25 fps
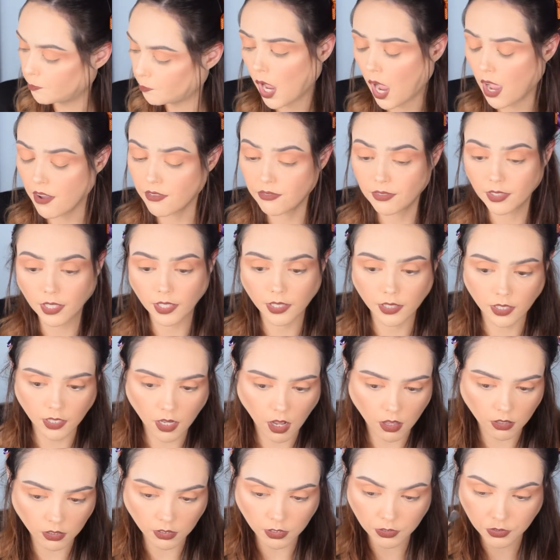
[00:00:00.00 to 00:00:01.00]
I feel like the
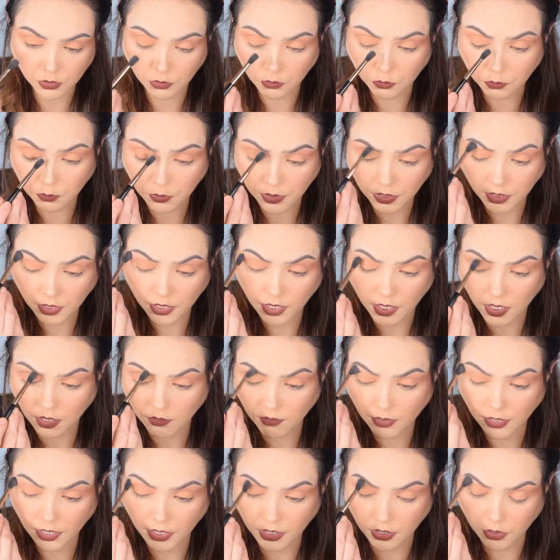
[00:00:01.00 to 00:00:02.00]
colors are really
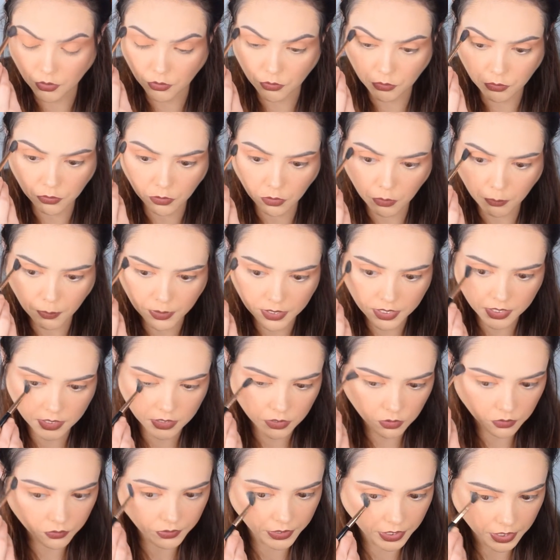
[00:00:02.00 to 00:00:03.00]
very neutral, but
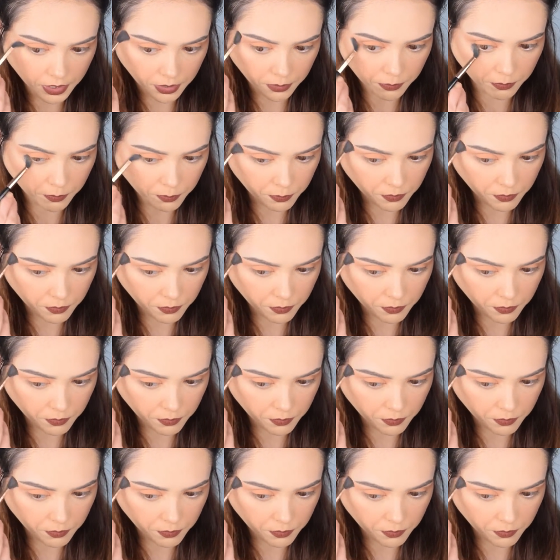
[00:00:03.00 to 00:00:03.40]
still very